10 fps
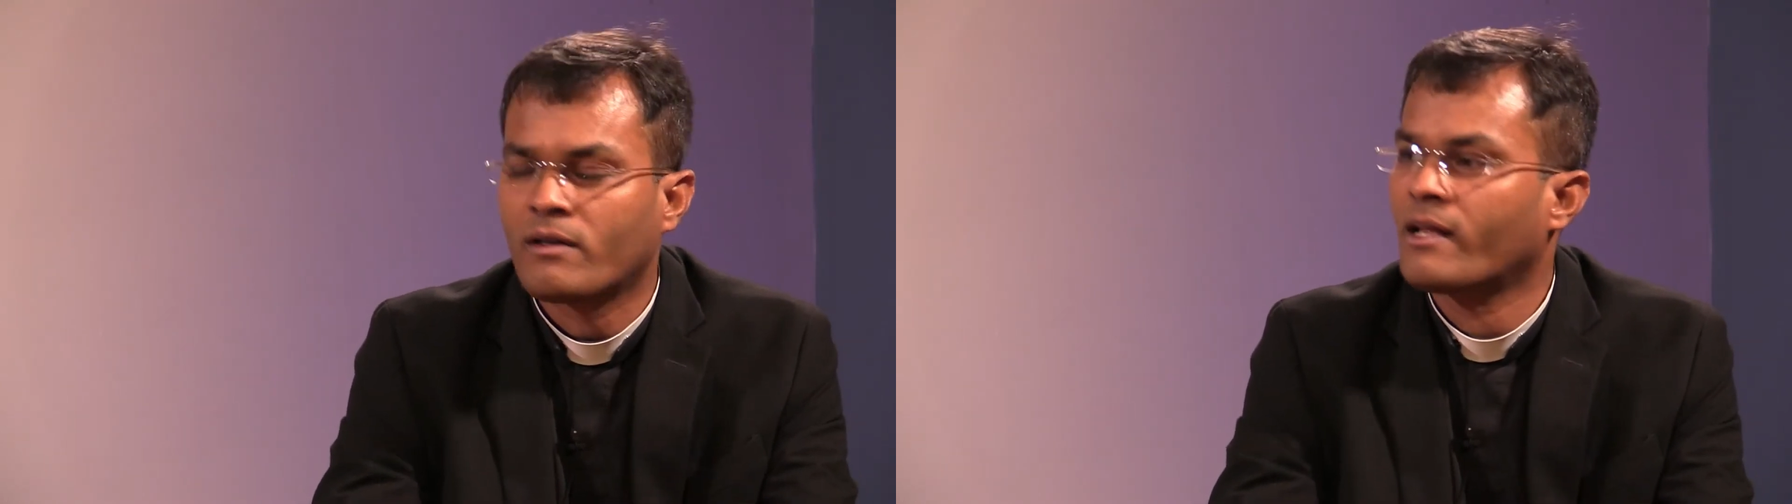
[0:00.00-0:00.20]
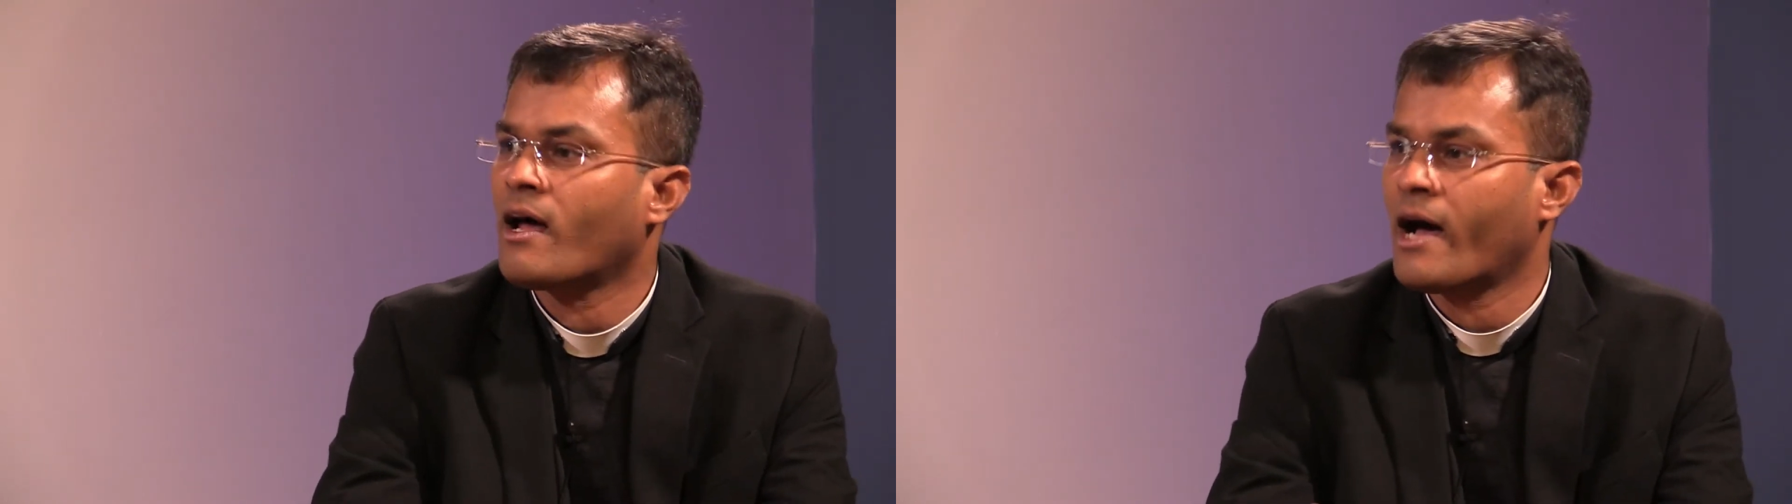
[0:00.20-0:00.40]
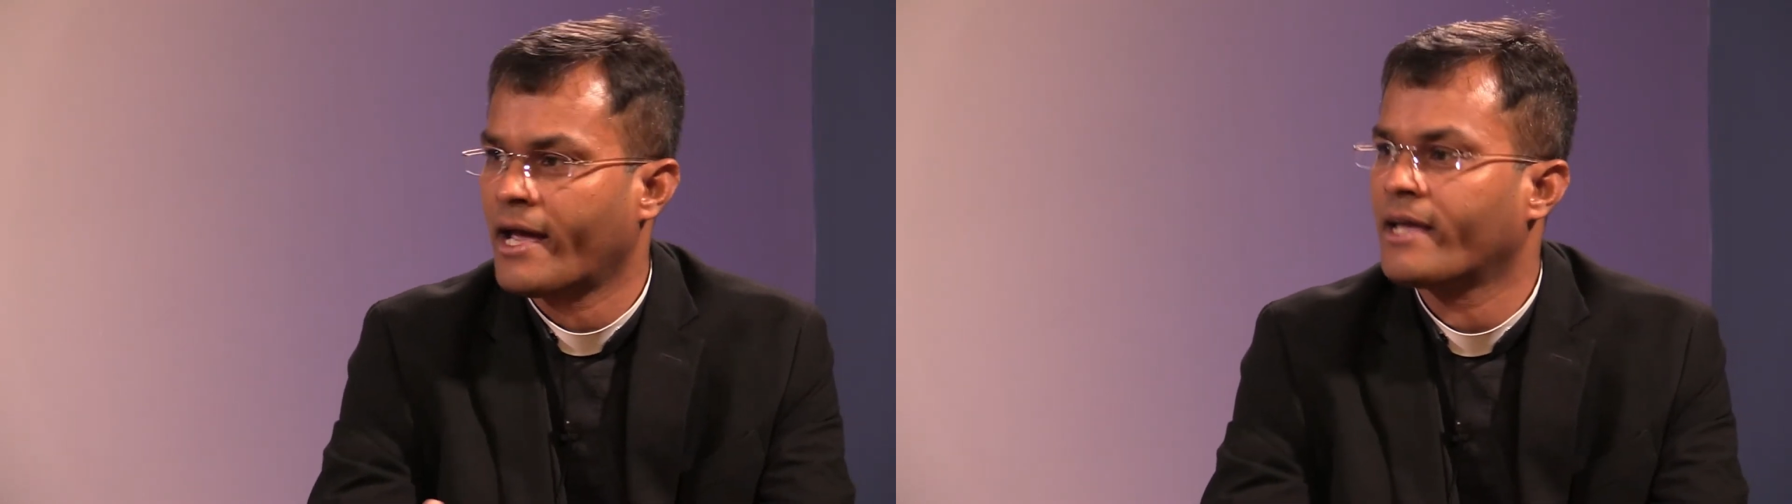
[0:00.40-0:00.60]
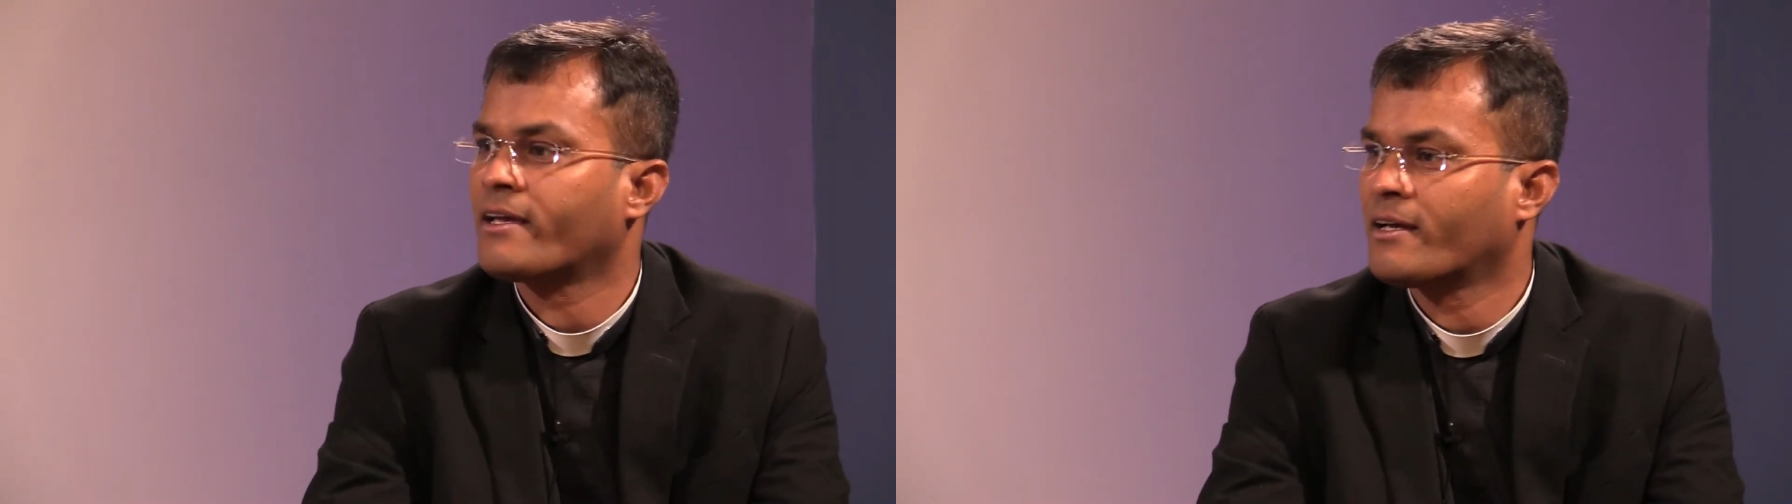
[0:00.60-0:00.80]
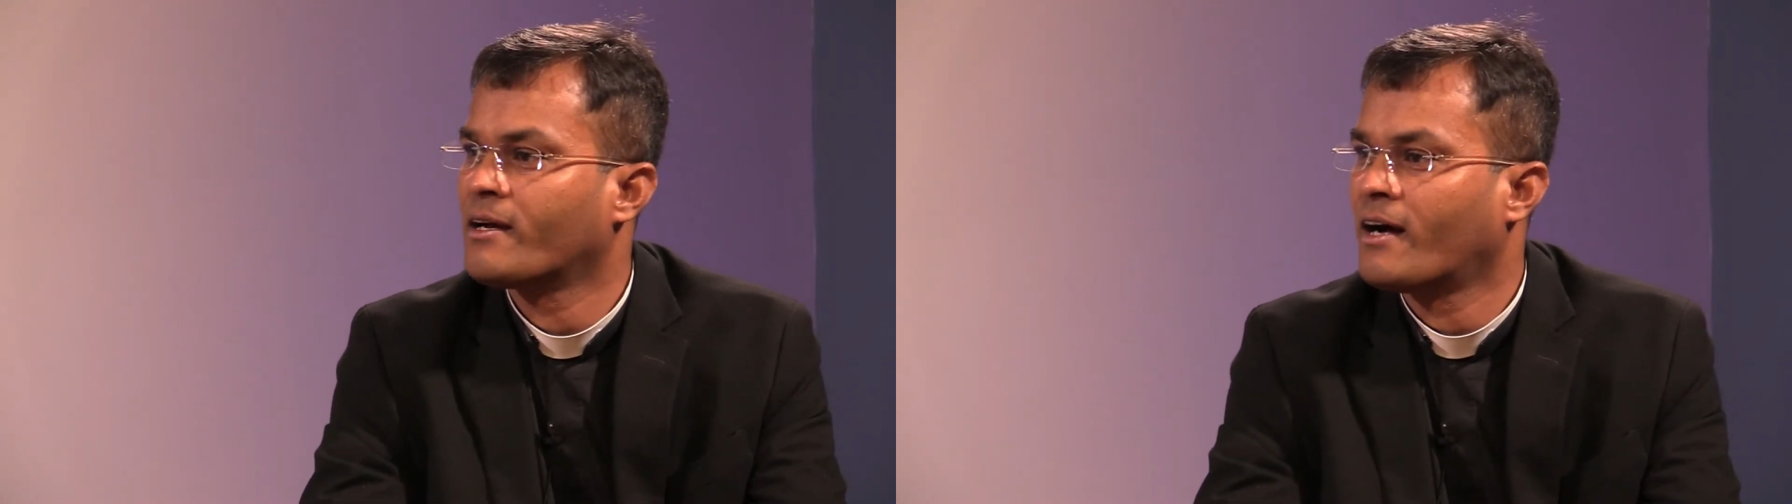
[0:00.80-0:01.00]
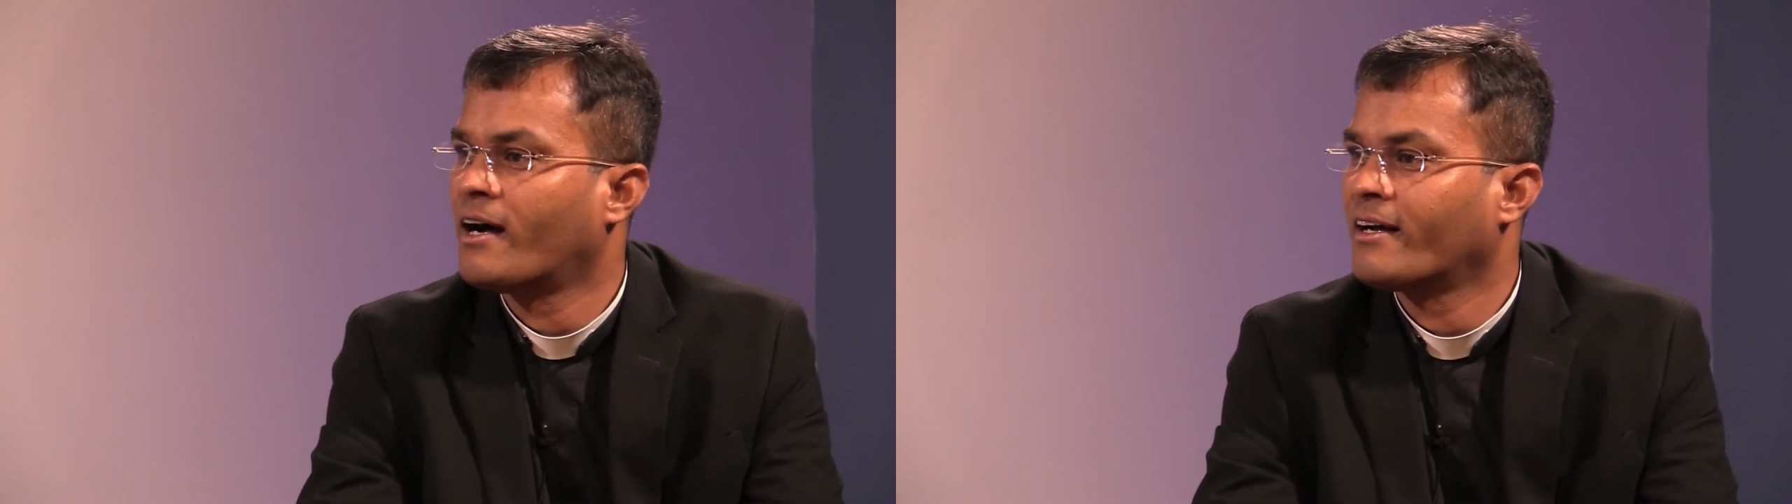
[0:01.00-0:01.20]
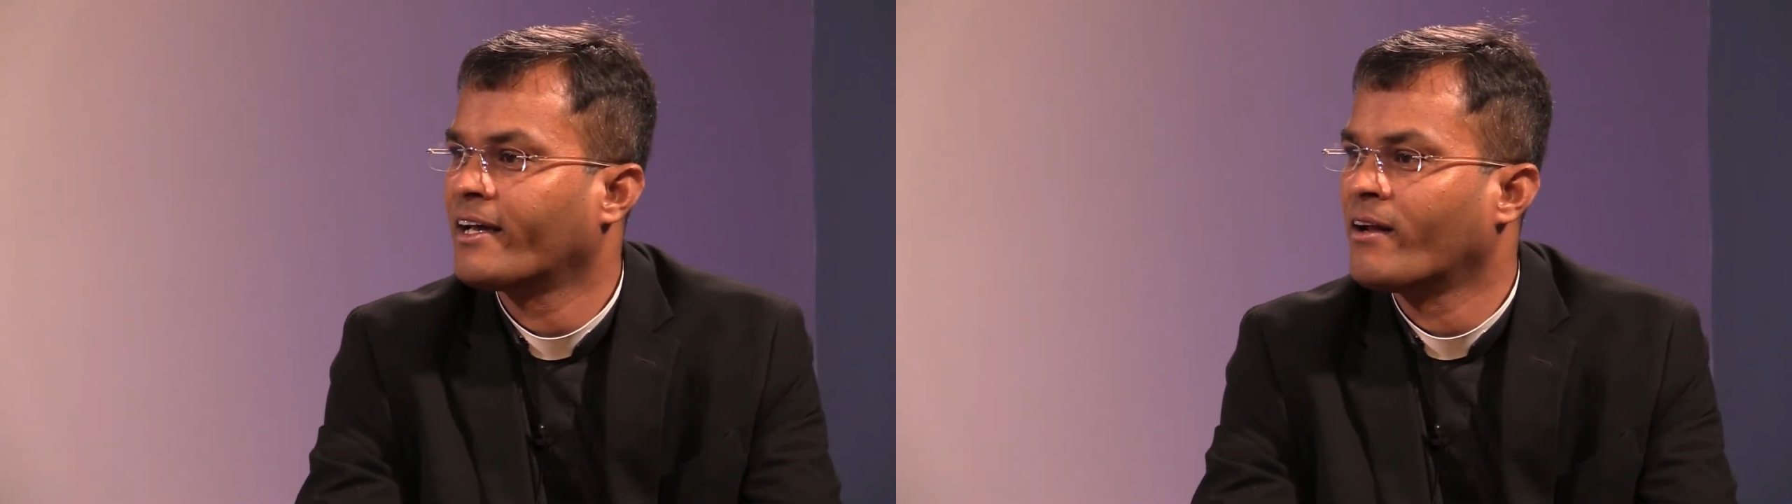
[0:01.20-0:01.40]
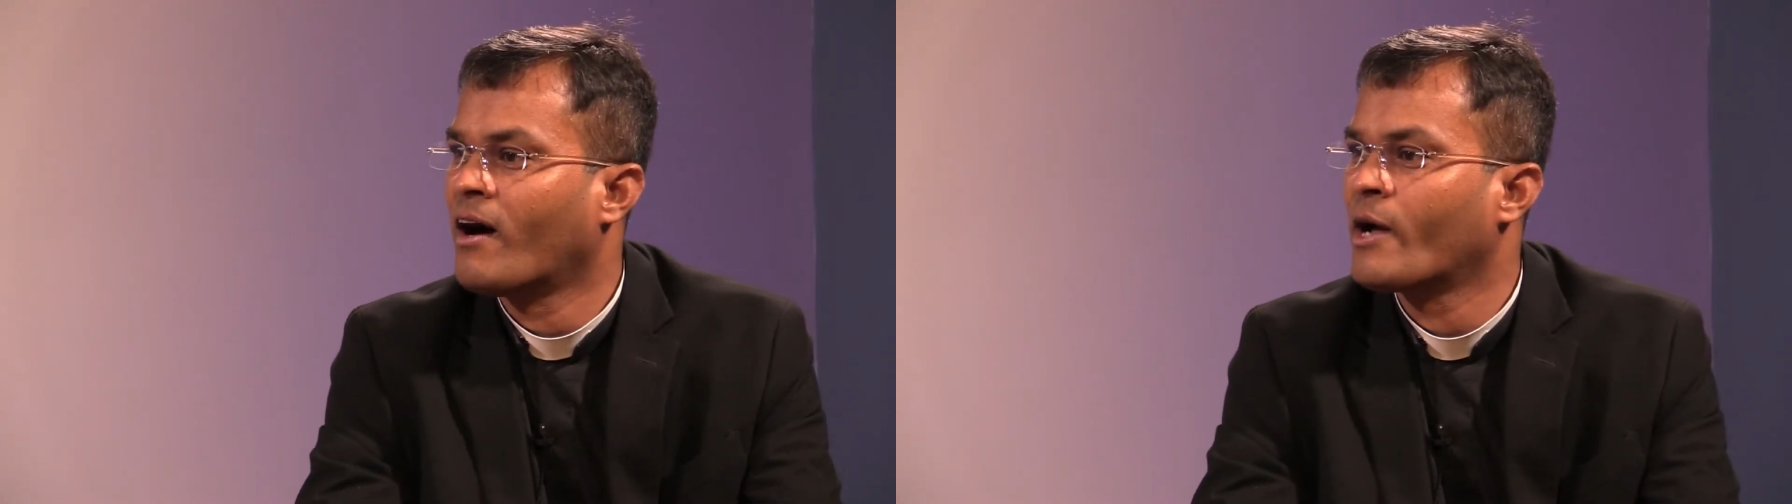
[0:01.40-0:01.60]
than
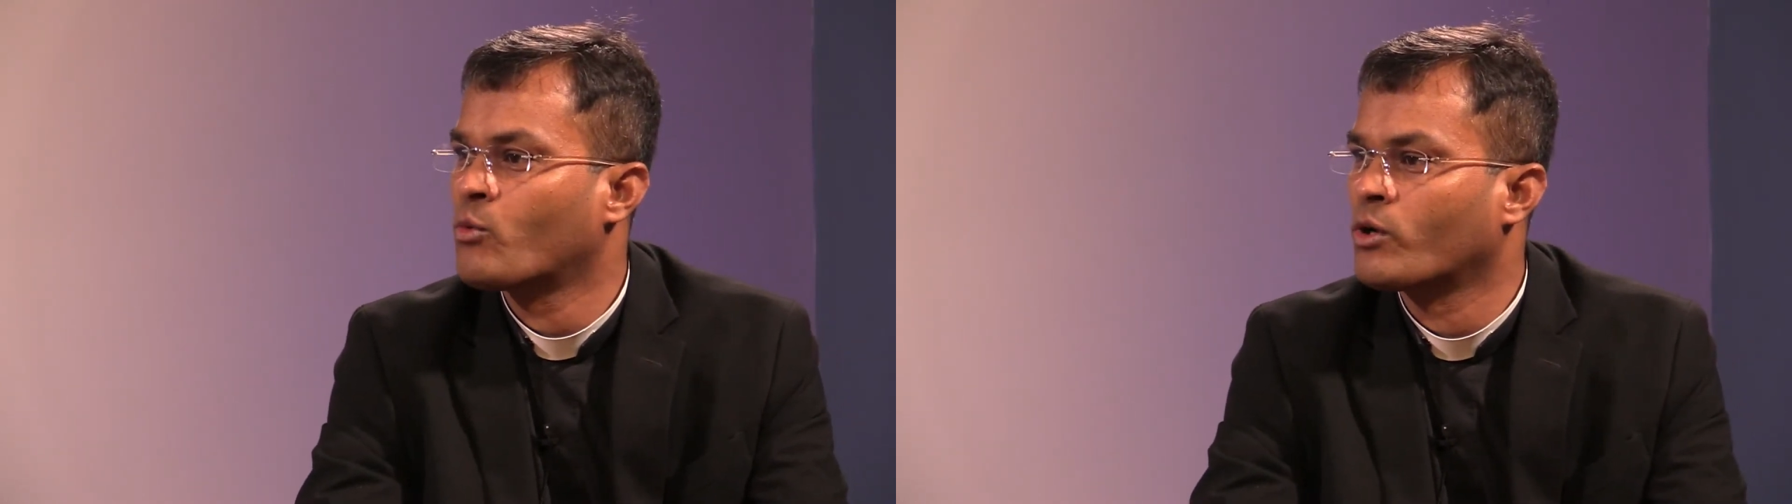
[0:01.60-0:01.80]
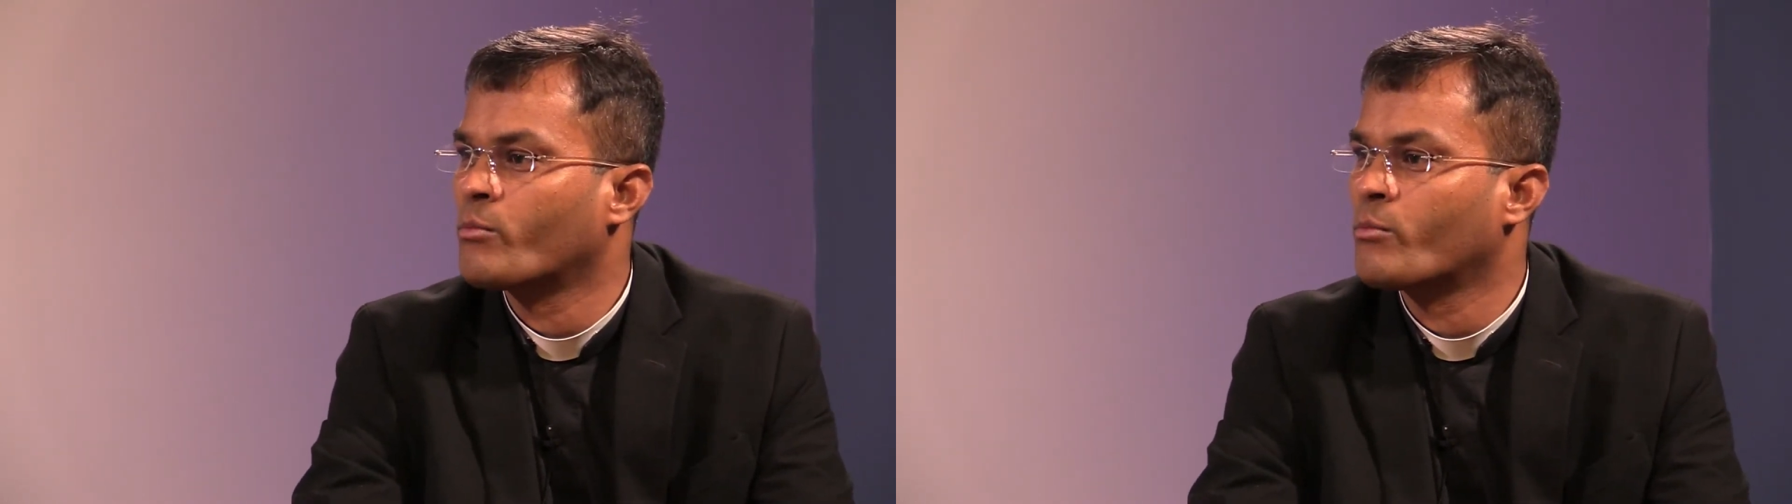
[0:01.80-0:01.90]
I would